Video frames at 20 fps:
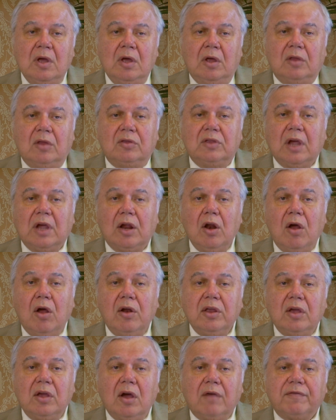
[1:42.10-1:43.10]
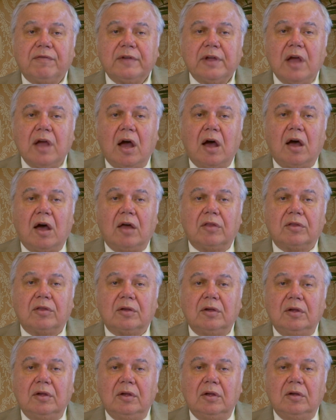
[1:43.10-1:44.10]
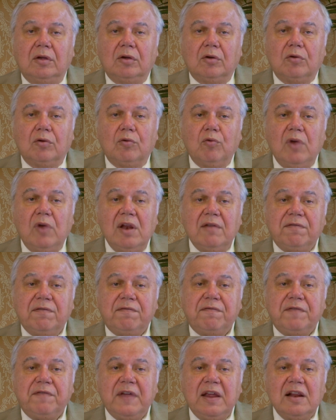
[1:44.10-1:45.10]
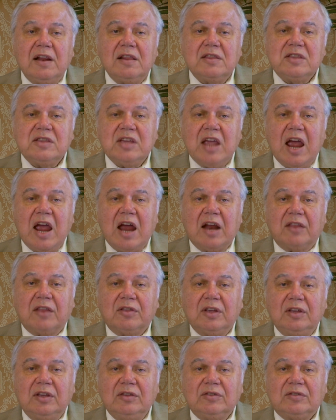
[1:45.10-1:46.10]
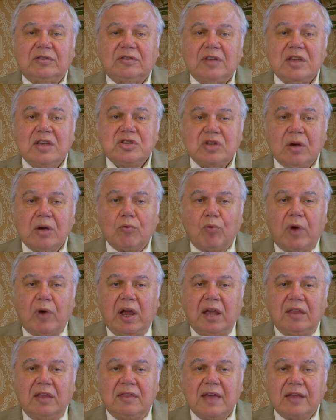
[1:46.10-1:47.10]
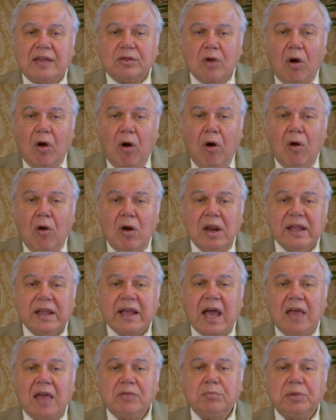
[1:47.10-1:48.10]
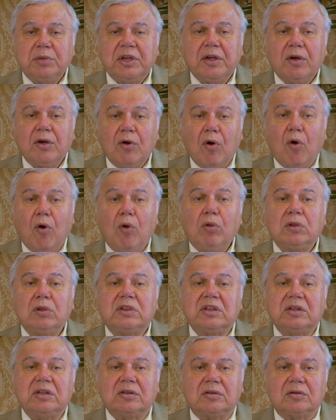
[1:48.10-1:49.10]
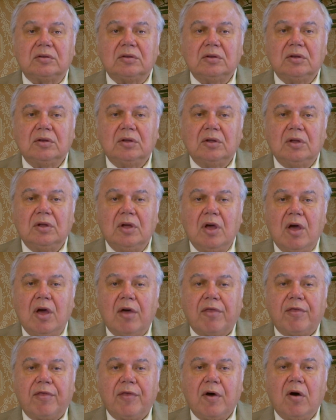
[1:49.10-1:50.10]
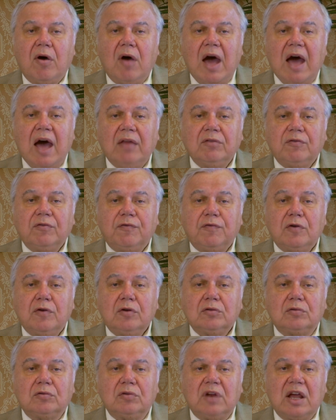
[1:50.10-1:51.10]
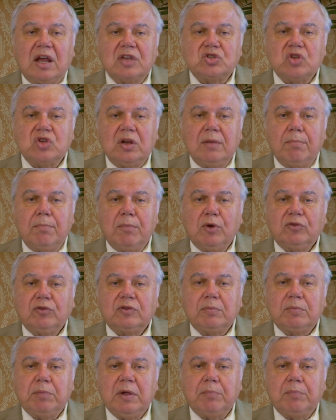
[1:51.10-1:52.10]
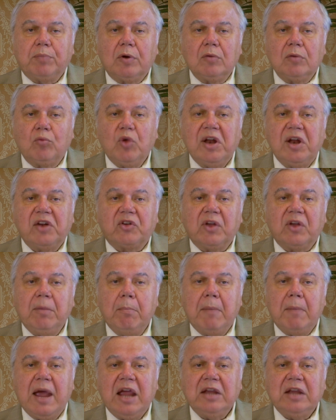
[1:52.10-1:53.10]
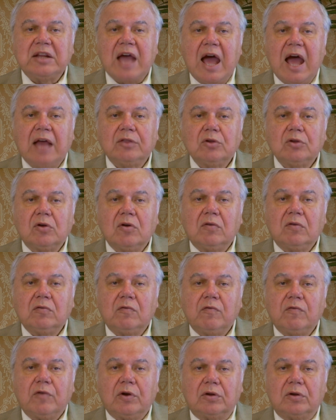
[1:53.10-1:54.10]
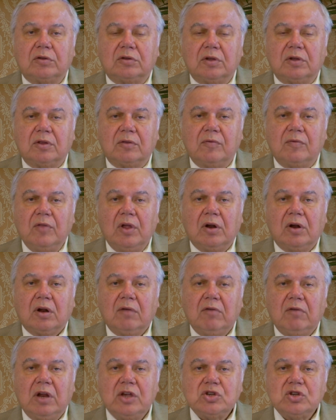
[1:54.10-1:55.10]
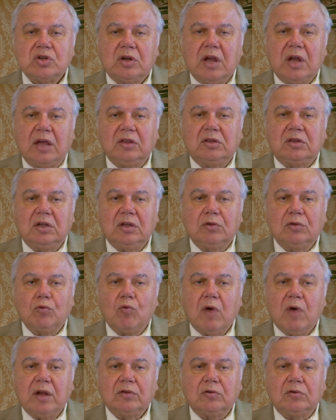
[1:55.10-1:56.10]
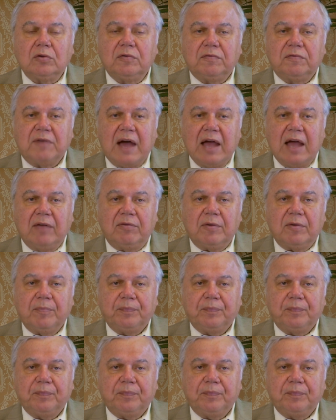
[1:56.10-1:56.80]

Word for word: The glory of God will fill the earth in such a way that all can behold it Though, unfortunately, most people will remain unconverted. Revelation 18, 1 to 5.